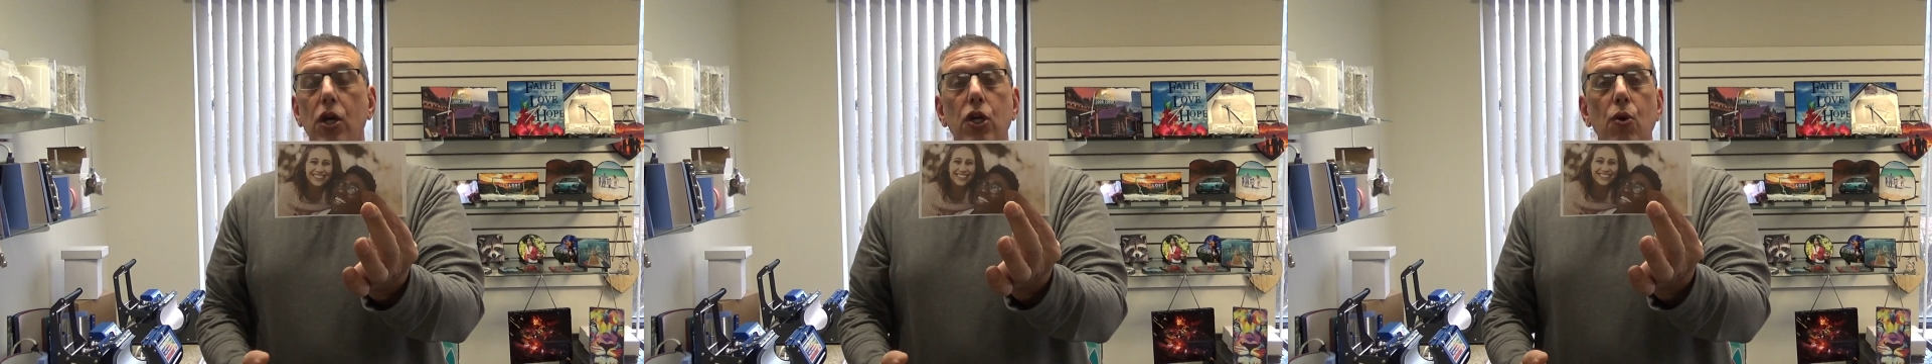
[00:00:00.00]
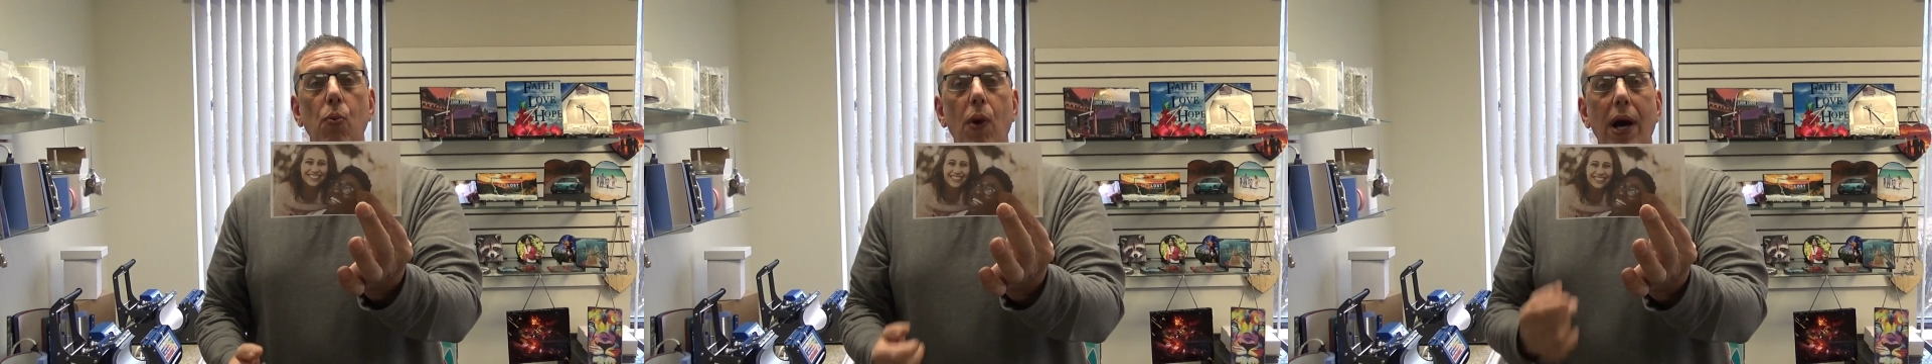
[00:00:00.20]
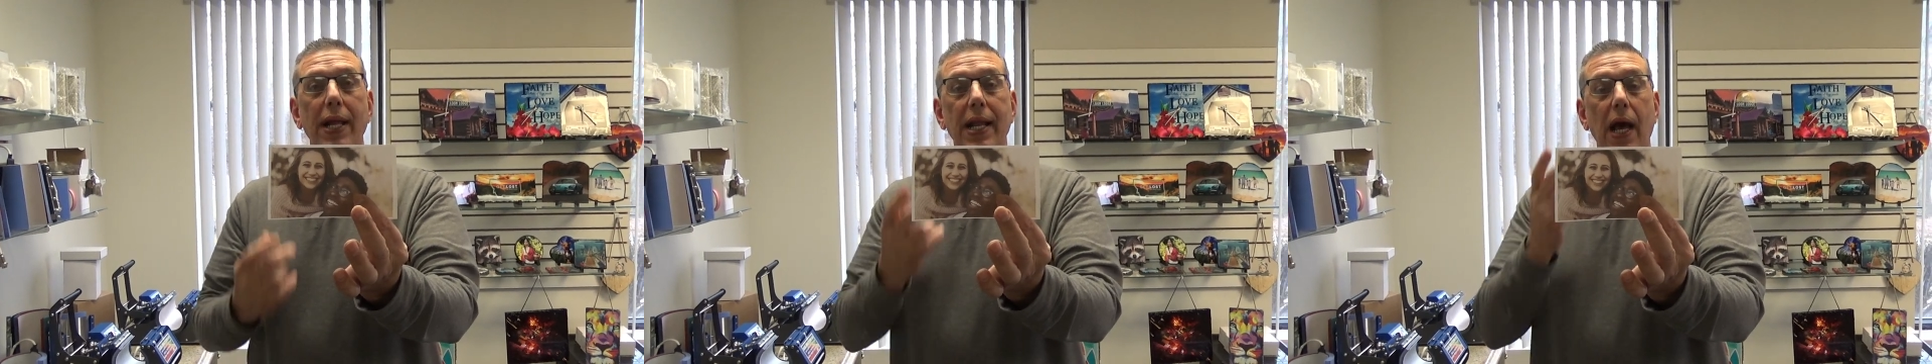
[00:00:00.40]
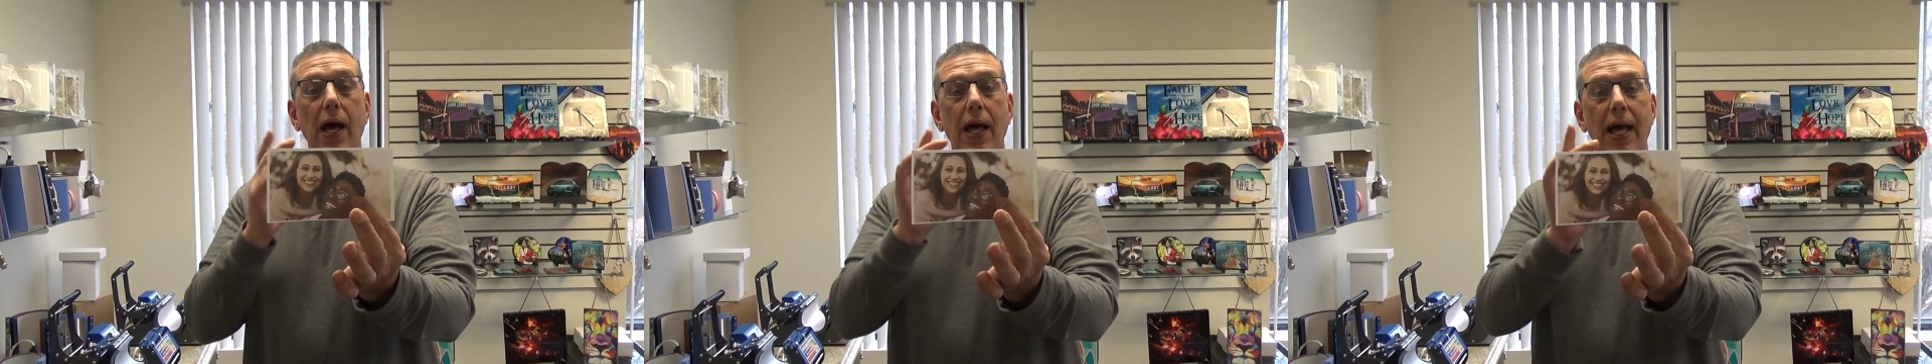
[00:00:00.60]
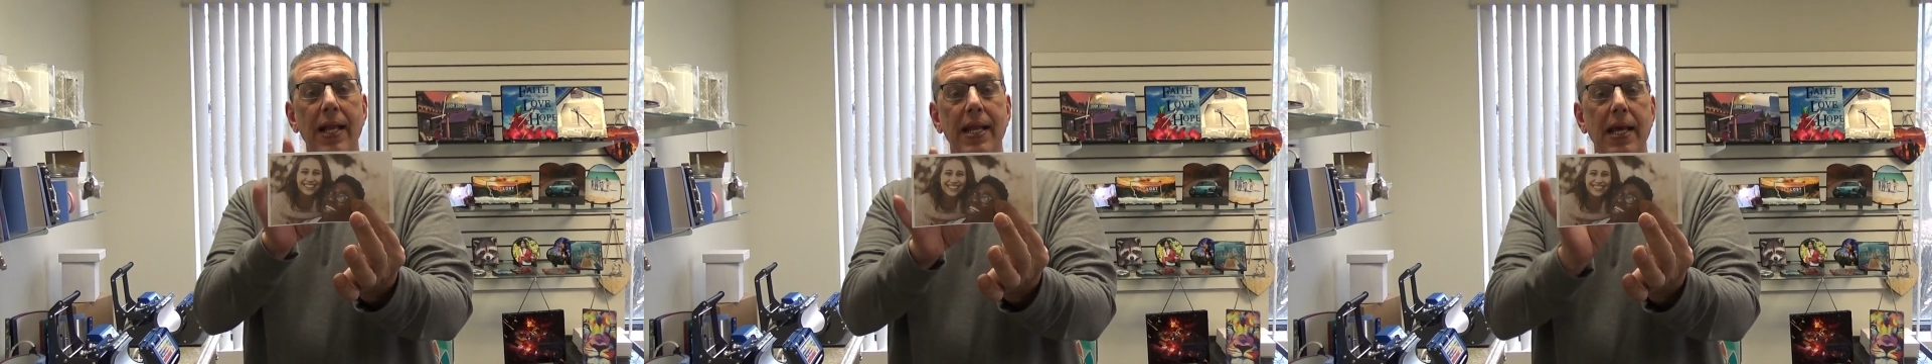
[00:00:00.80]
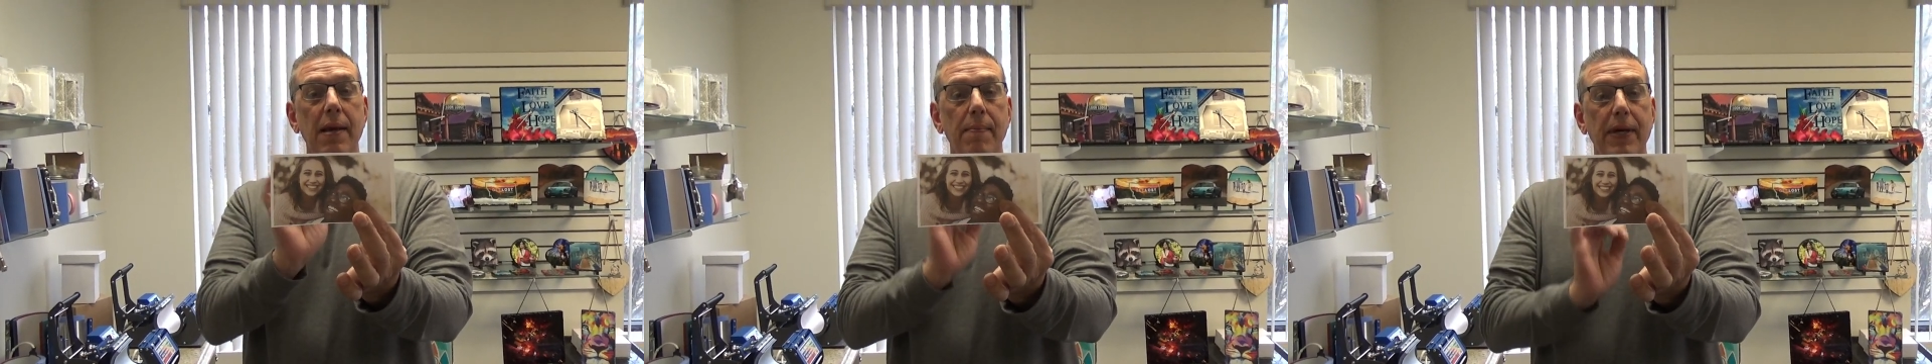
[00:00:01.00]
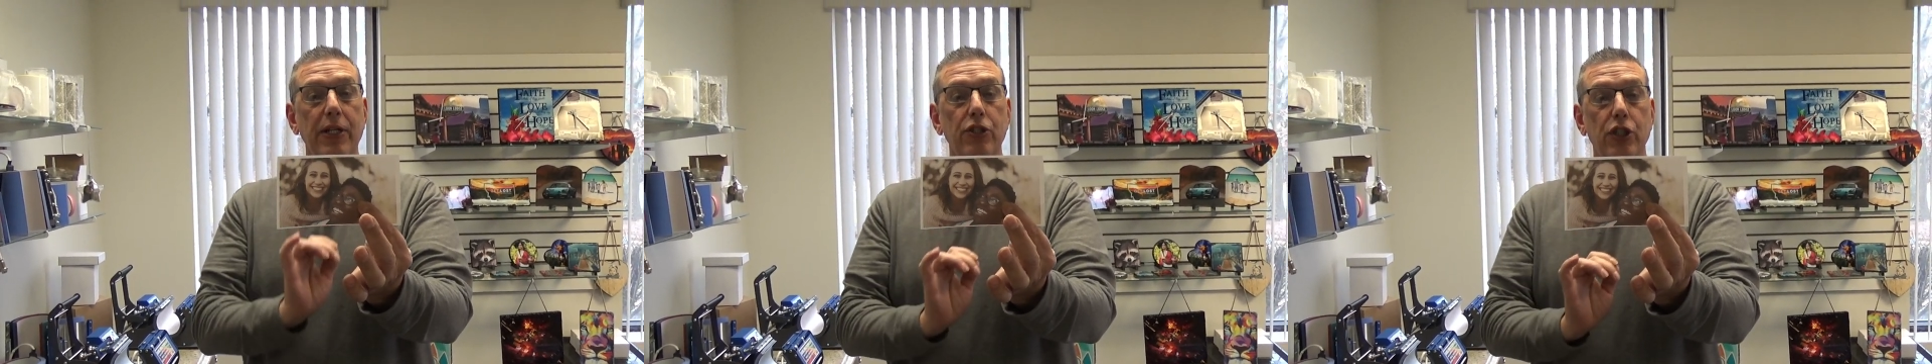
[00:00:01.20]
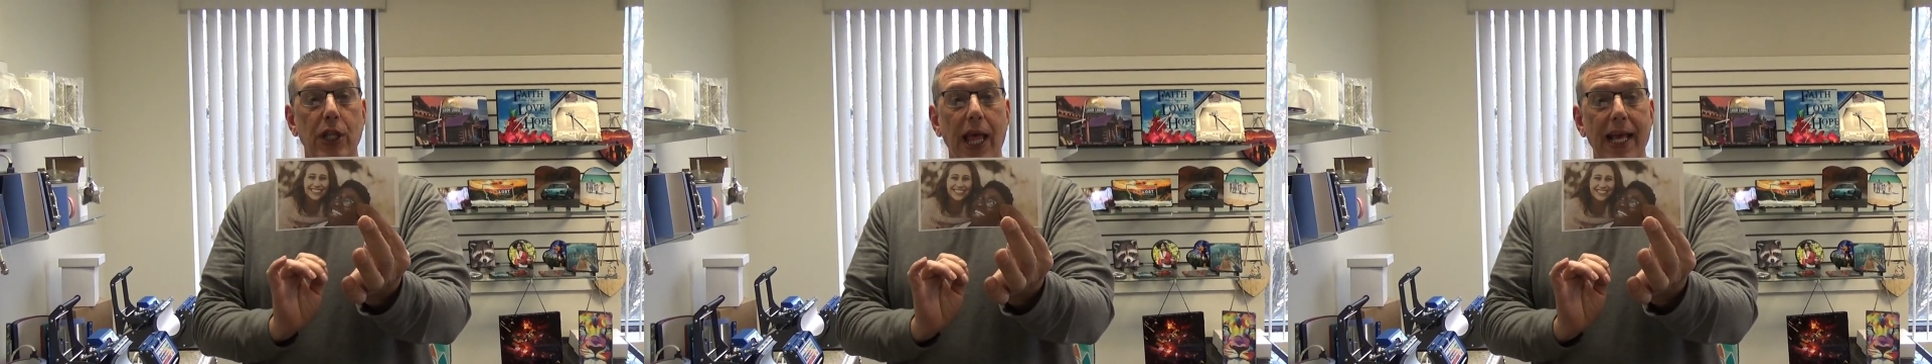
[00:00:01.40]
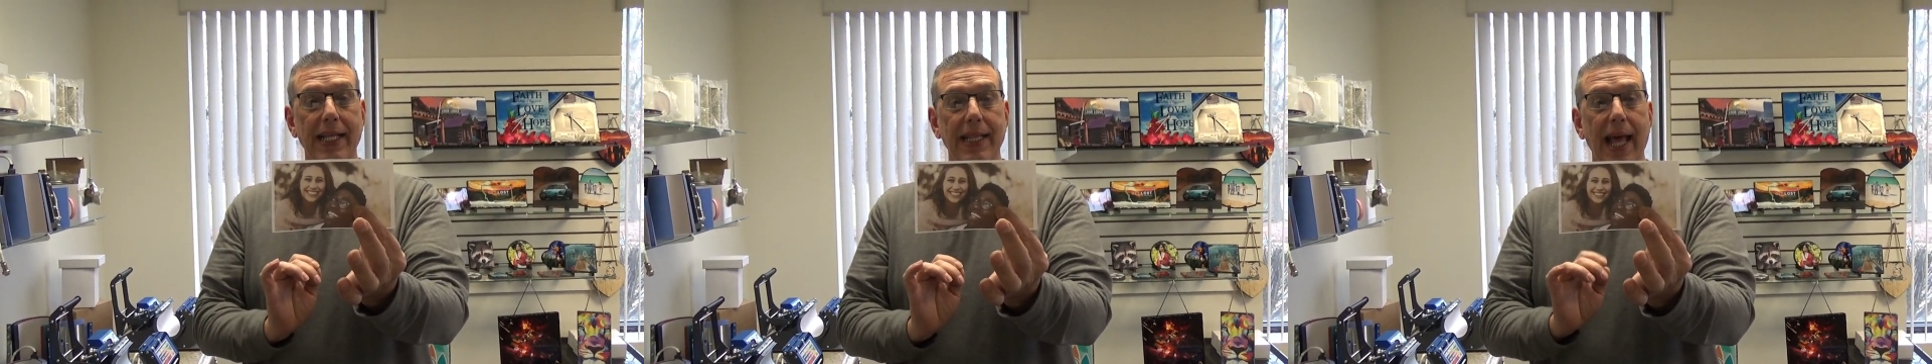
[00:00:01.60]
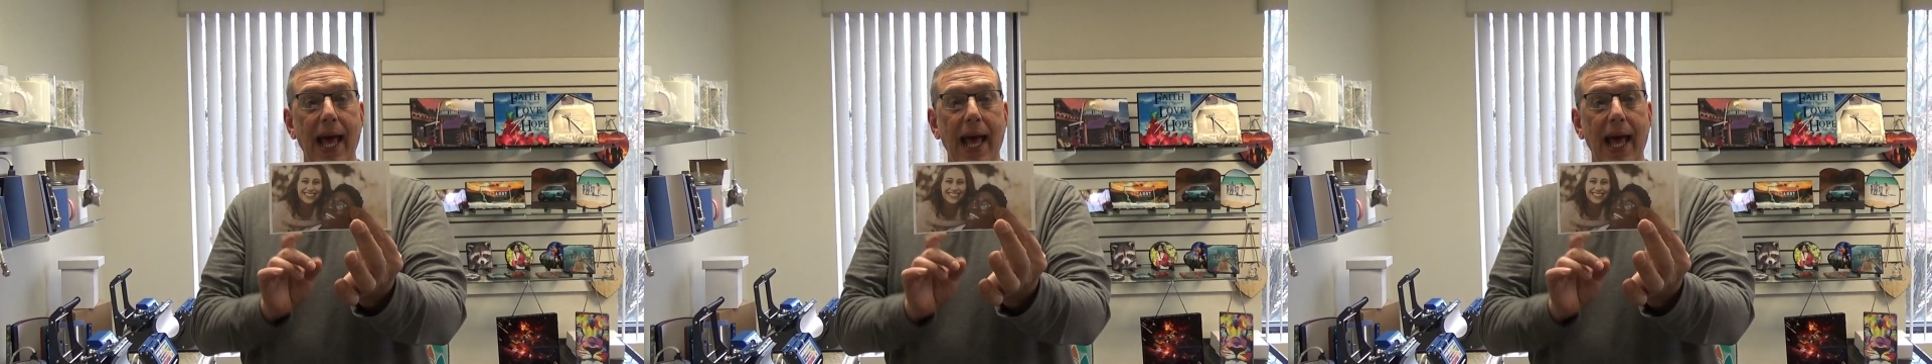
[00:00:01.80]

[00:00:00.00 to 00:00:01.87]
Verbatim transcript: You want an image like